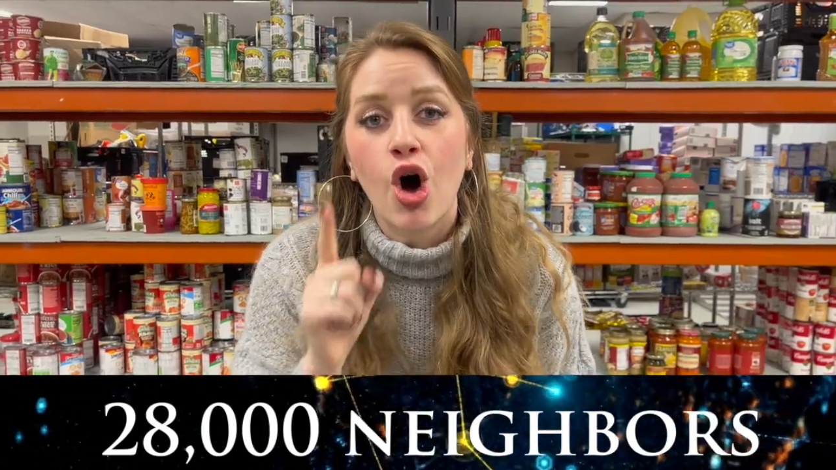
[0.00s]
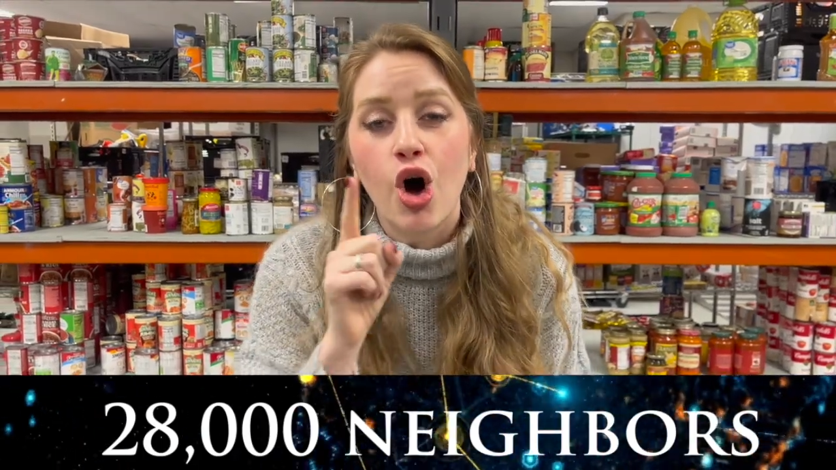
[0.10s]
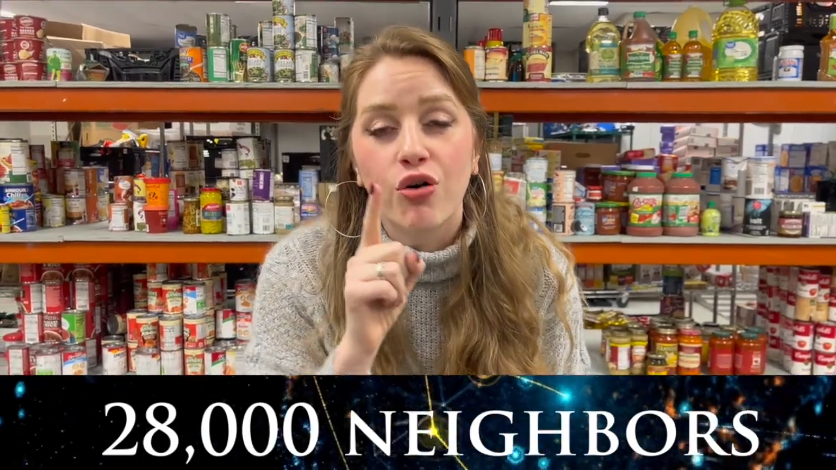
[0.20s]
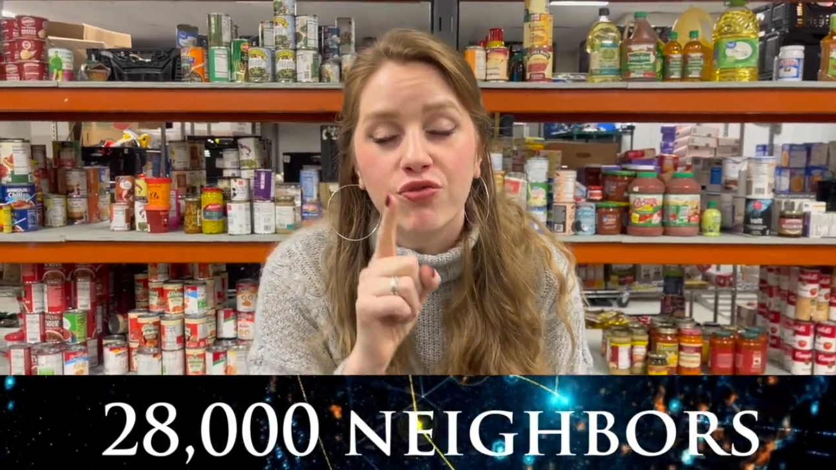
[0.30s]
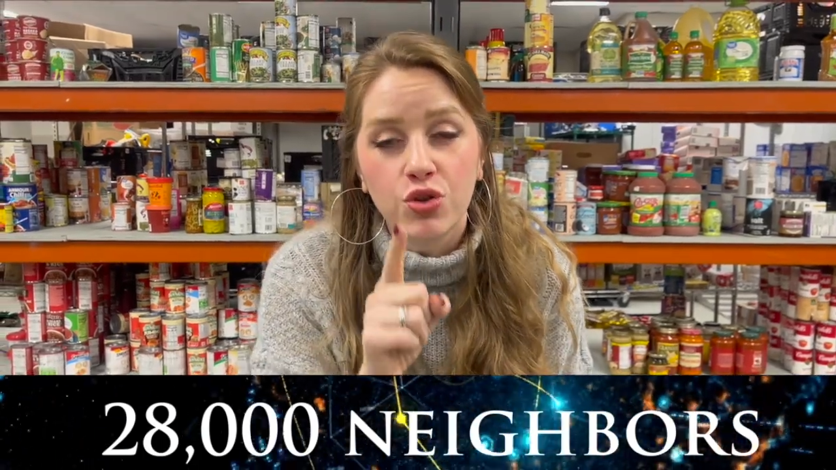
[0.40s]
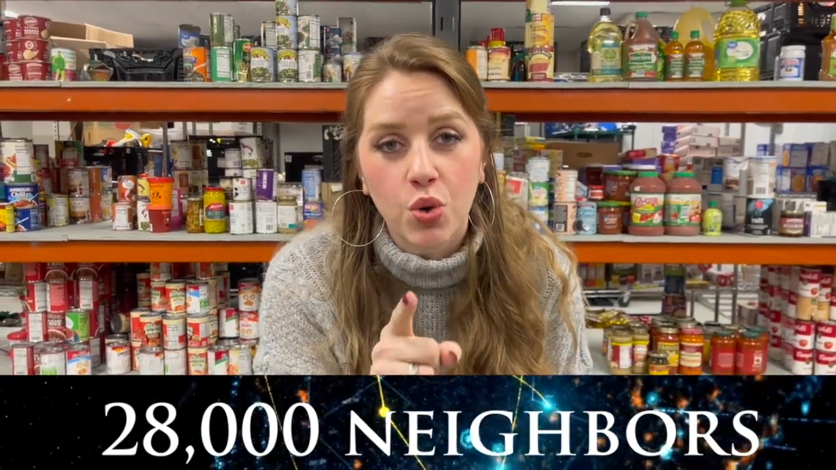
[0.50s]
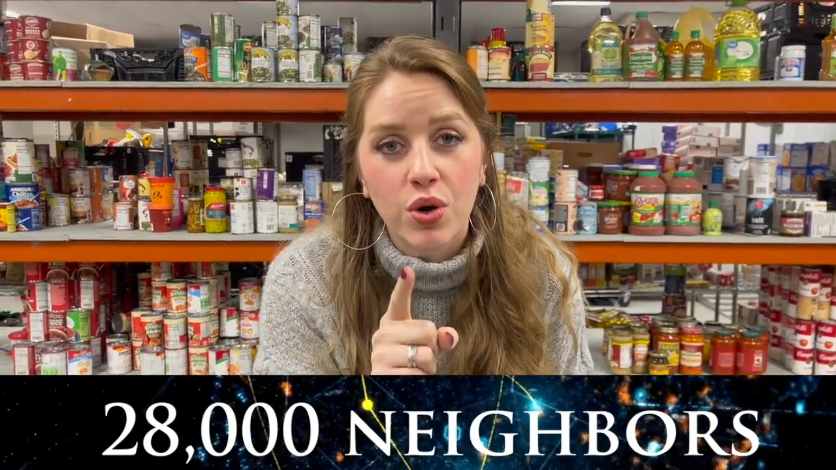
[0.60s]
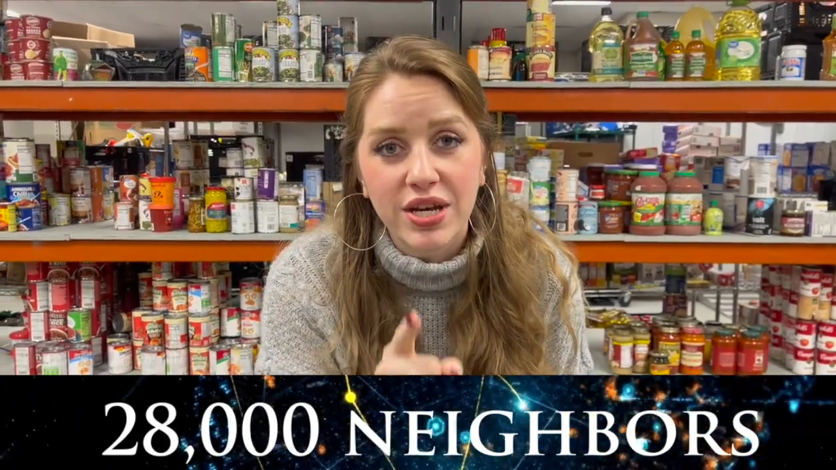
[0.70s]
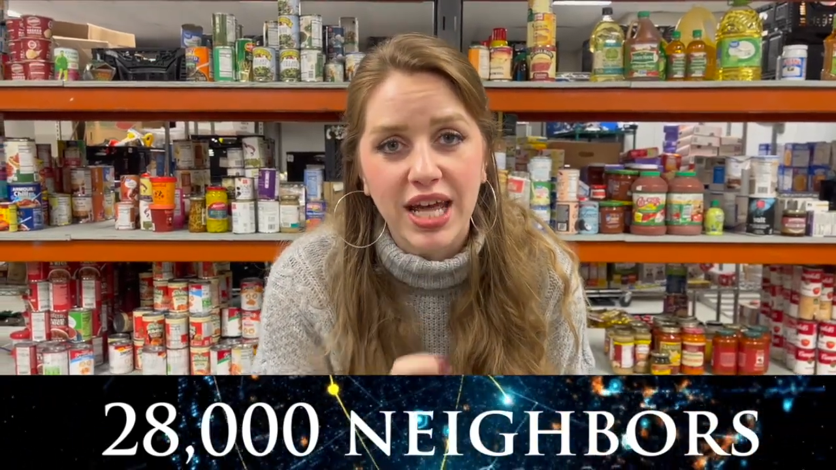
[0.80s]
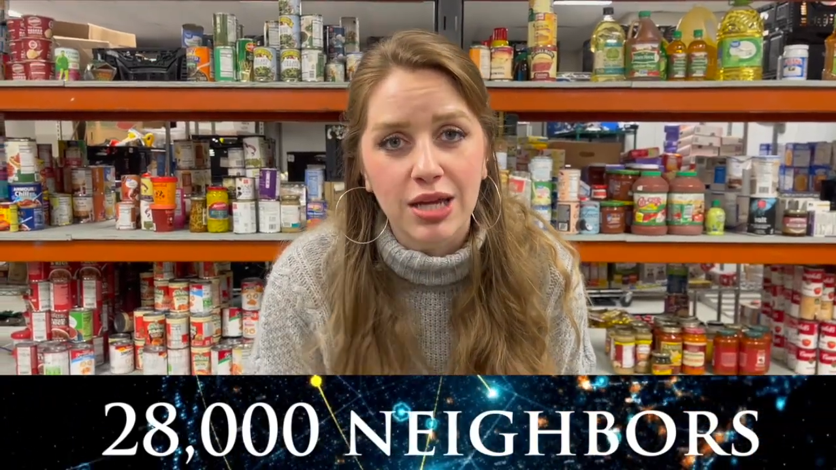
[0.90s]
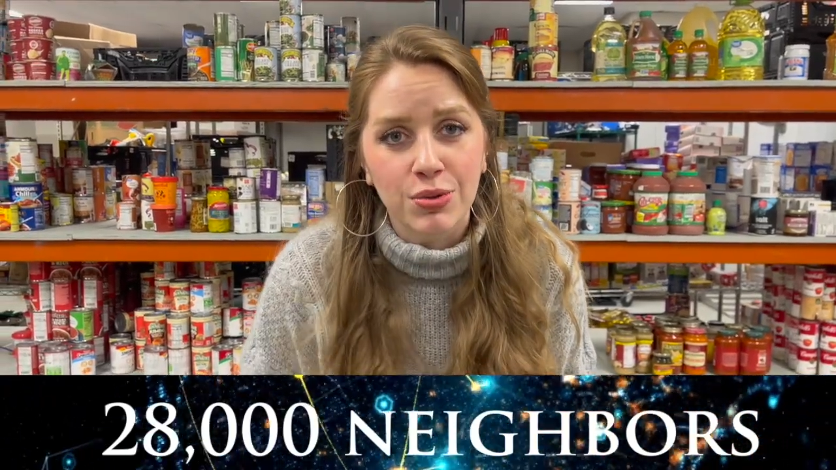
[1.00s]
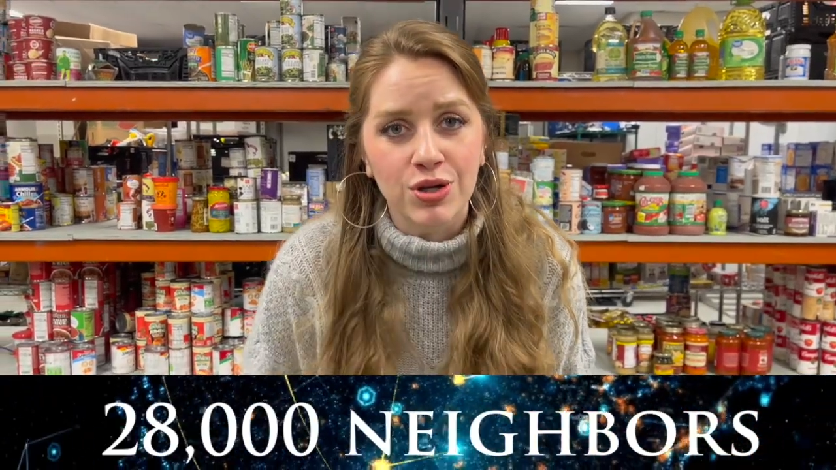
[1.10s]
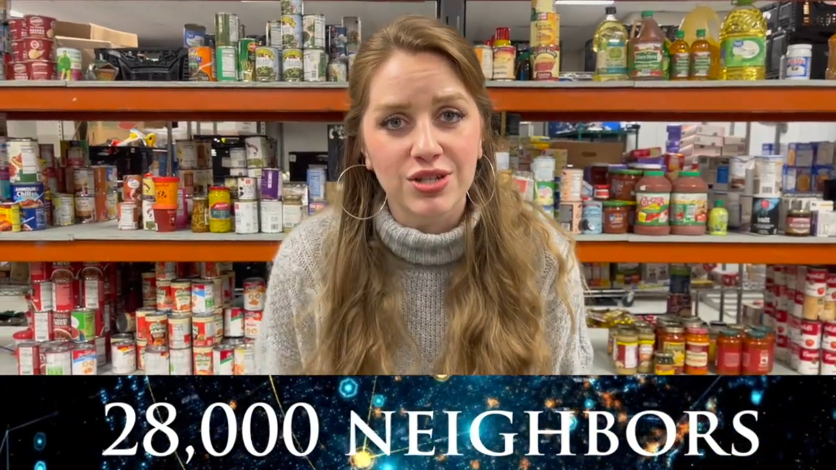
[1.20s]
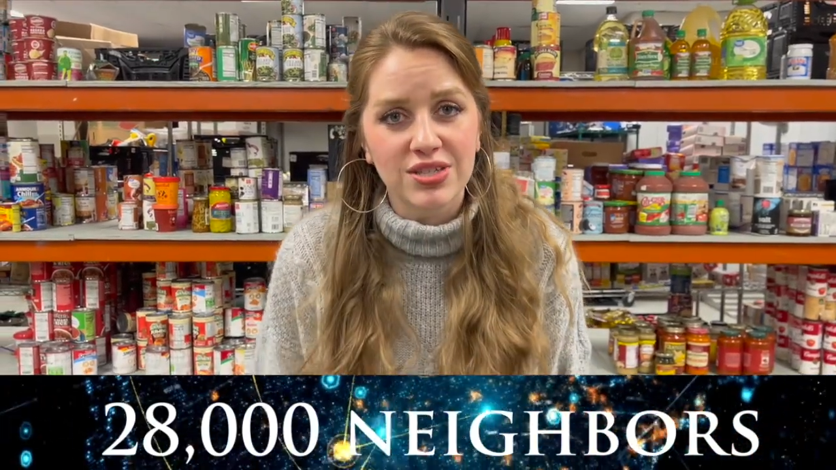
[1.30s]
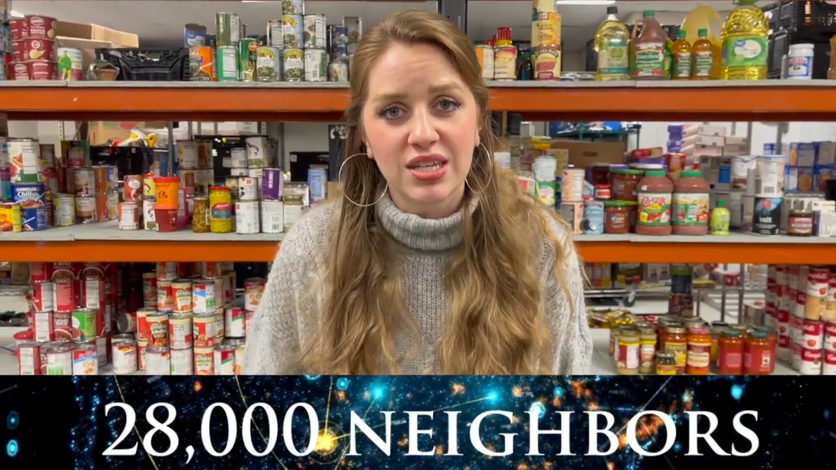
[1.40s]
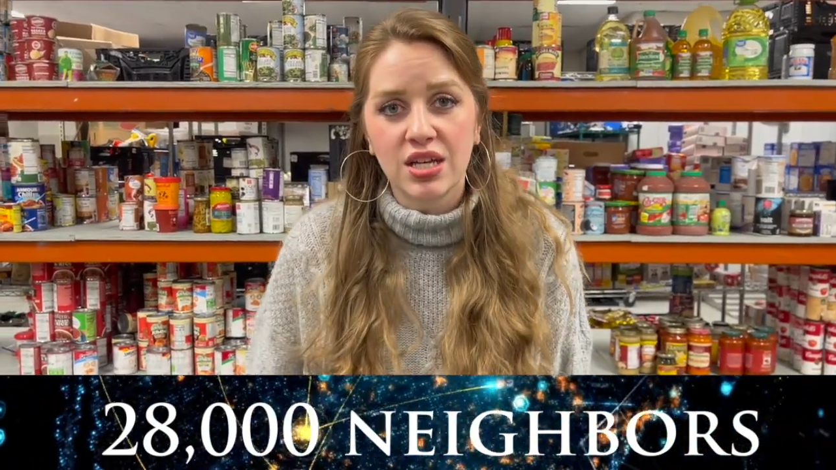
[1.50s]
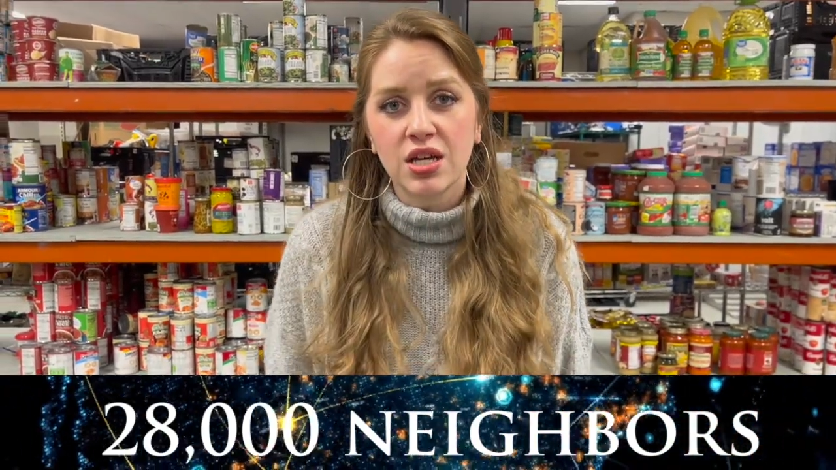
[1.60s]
of your neighbors.